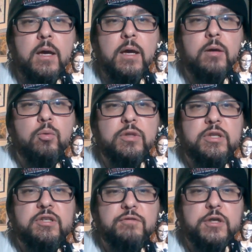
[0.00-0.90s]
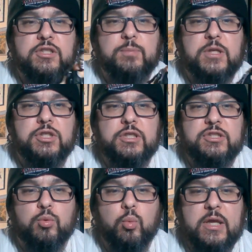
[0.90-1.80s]
with a different expression
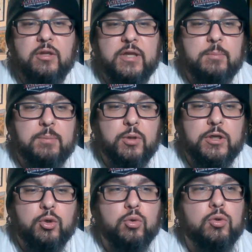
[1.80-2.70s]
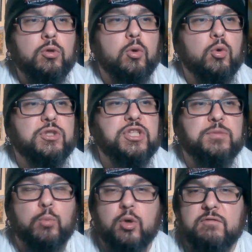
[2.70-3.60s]
as well, that'd be pretty cool. Or
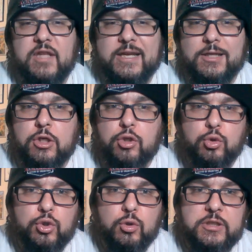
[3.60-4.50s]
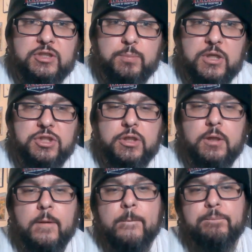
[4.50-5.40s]
just more of like a neutral
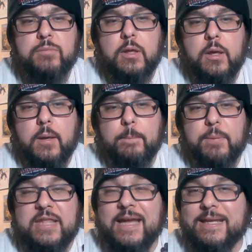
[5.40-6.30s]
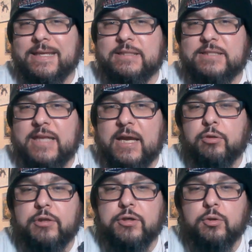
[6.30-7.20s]
expression. But that is
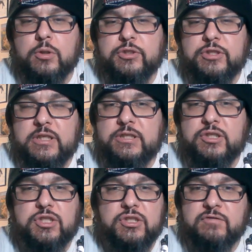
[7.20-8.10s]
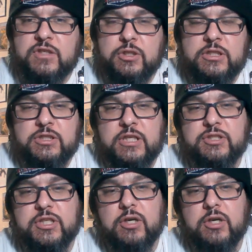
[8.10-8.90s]
how Thunder Rosa is. She's a very intense